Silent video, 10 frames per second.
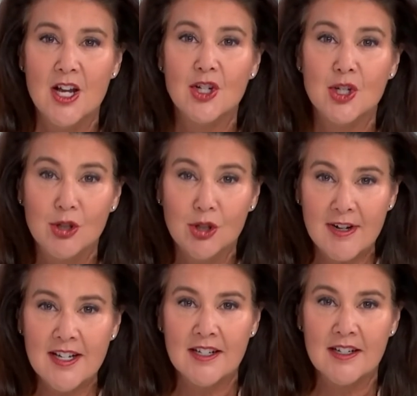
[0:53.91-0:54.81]
to
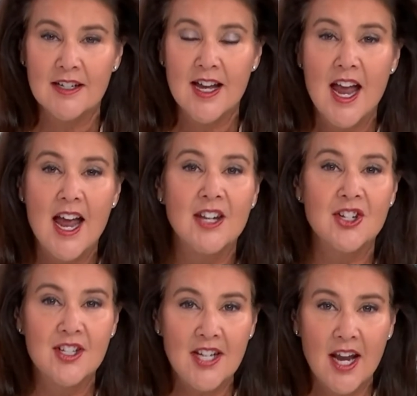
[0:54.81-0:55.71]
threaten, and
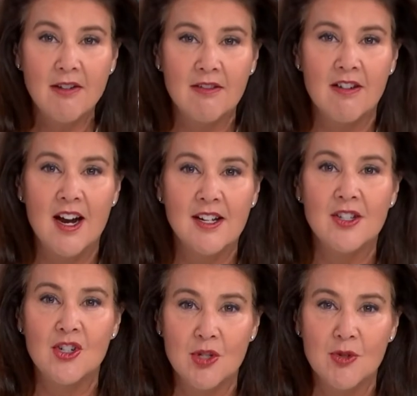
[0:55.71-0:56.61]
to terrorise
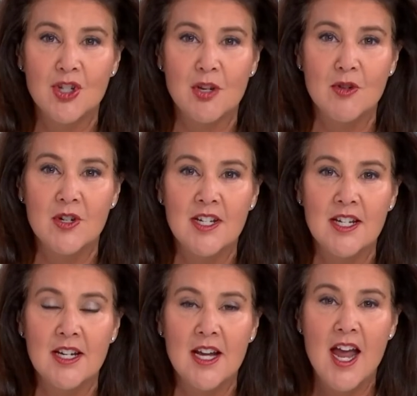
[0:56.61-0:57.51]
the Jewish
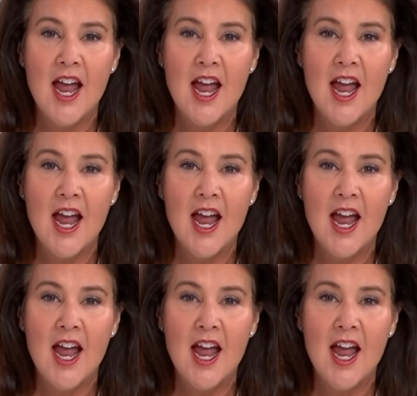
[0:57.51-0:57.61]
community,